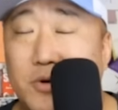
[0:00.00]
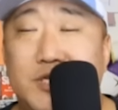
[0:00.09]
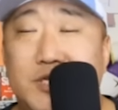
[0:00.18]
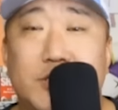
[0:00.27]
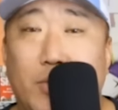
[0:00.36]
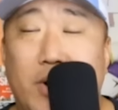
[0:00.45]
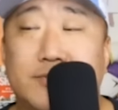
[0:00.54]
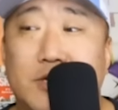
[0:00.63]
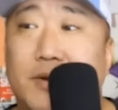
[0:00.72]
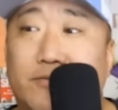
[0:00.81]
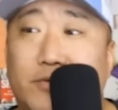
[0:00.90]
DJ Warham's
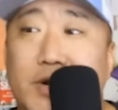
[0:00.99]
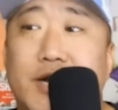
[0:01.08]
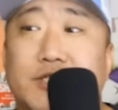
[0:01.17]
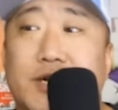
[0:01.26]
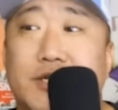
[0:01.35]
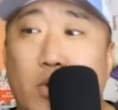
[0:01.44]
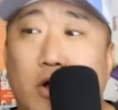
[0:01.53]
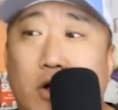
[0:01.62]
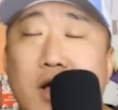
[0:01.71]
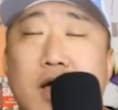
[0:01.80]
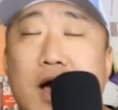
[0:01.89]
going to be a free agent as
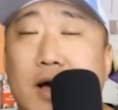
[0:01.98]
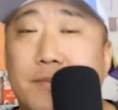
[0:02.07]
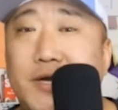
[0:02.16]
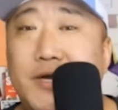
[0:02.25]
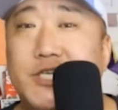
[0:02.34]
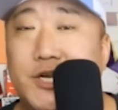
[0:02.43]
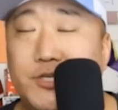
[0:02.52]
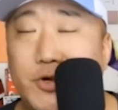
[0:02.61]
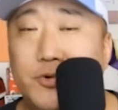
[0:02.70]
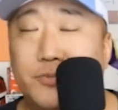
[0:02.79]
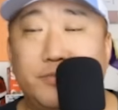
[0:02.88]
well. PGA
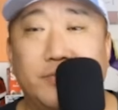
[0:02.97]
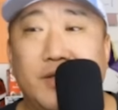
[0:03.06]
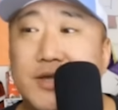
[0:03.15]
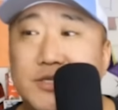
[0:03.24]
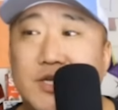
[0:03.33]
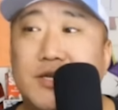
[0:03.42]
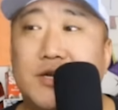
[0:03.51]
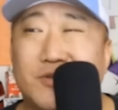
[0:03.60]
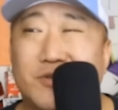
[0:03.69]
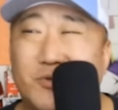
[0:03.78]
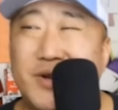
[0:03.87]
2 is in
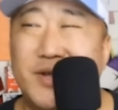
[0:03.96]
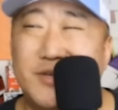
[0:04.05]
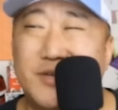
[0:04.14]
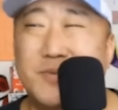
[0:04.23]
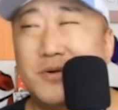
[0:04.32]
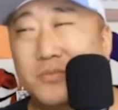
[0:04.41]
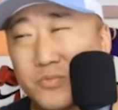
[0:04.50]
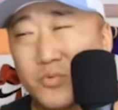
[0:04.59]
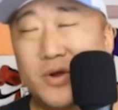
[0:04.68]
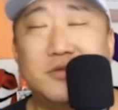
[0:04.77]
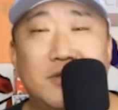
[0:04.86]
year 3. He's been
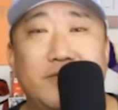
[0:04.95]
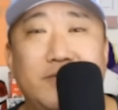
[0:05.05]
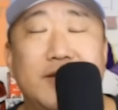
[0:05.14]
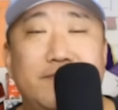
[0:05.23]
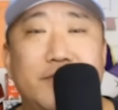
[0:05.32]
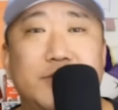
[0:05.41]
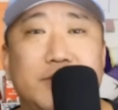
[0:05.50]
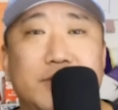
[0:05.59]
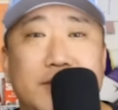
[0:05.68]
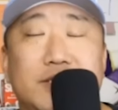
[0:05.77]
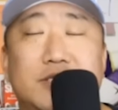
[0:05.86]
relatively
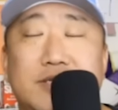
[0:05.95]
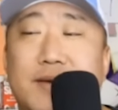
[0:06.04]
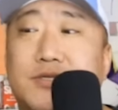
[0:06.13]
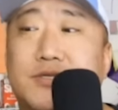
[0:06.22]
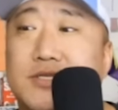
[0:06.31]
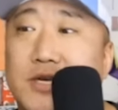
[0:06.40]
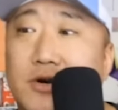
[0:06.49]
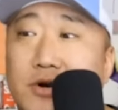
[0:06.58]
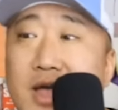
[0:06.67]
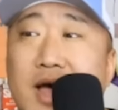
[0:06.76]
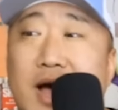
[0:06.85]
inefficient in his snaps this
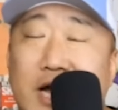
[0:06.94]
year.